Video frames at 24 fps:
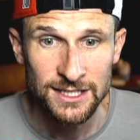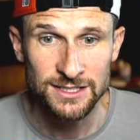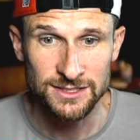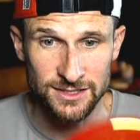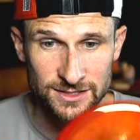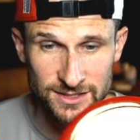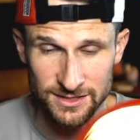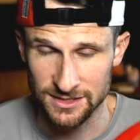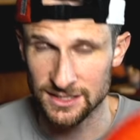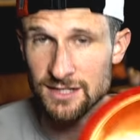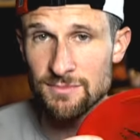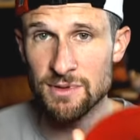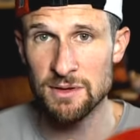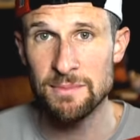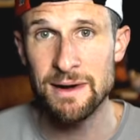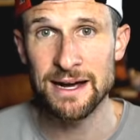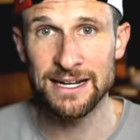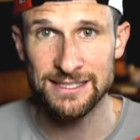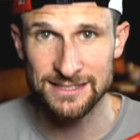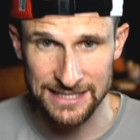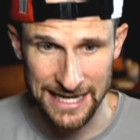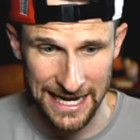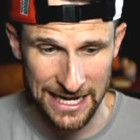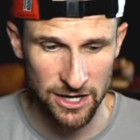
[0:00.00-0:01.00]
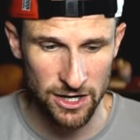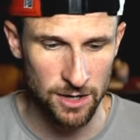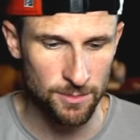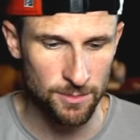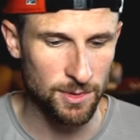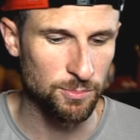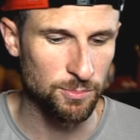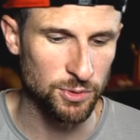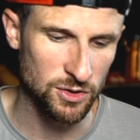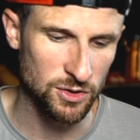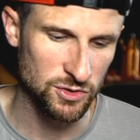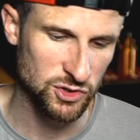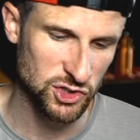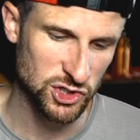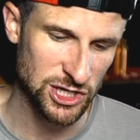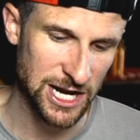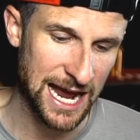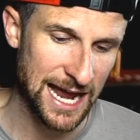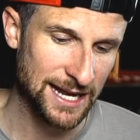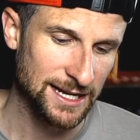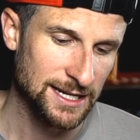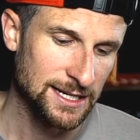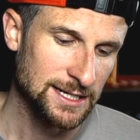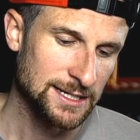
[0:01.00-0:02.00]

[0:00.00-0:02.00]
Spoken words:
So this is going to be my sidearm approach shot.